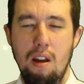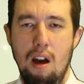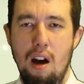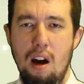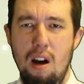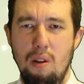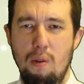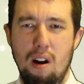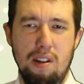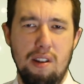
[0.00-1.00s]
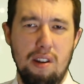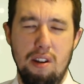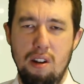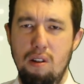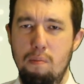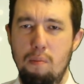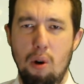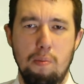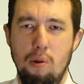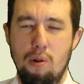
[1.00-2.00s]
You asked to do
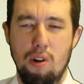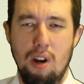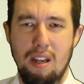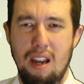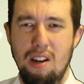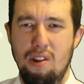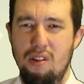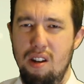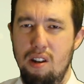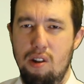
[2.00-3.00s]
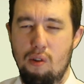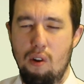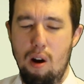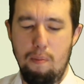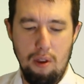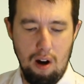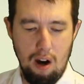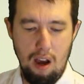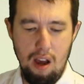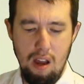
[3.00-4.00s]
multiple translations and describe on the
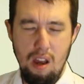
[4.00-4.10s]
higher.